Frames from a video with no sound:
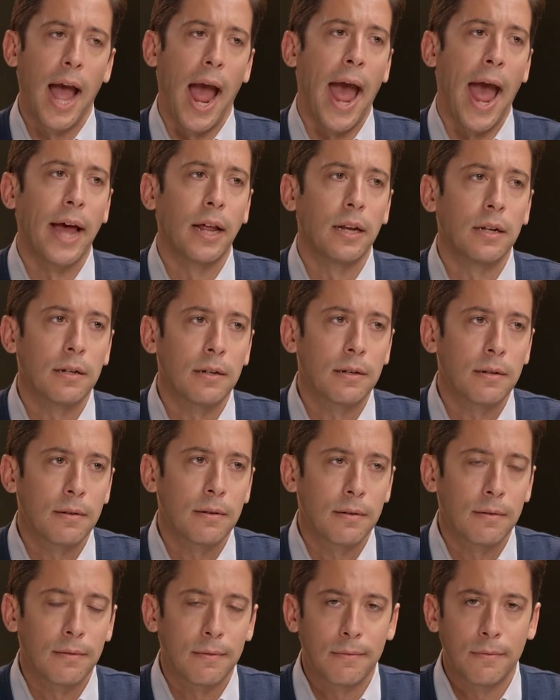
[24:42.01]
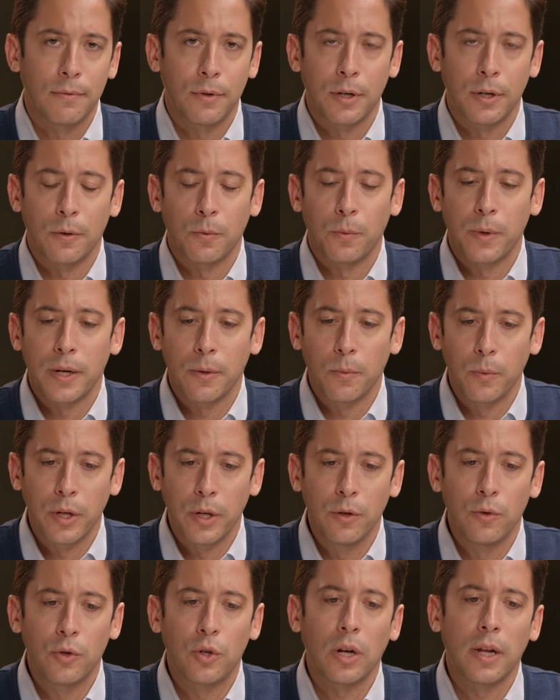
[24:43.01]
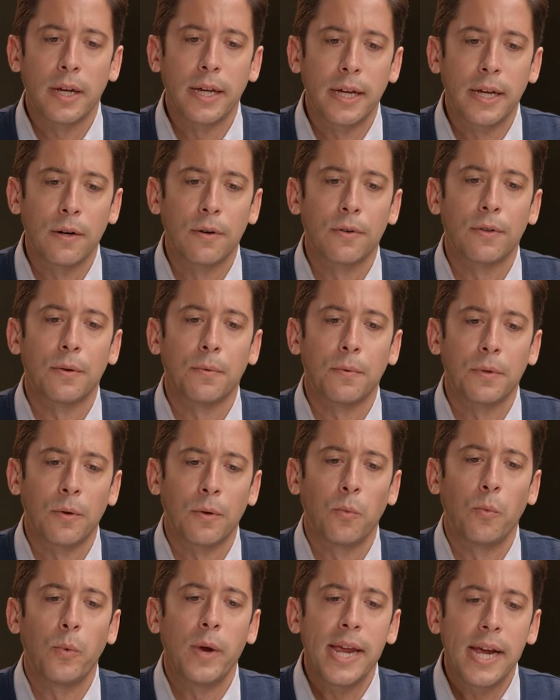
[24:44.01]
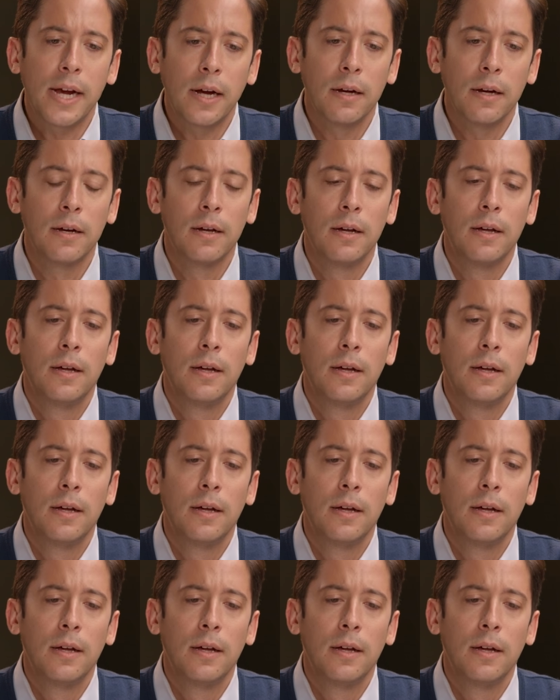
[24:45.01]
And, you know, we, we usually hear the, the weak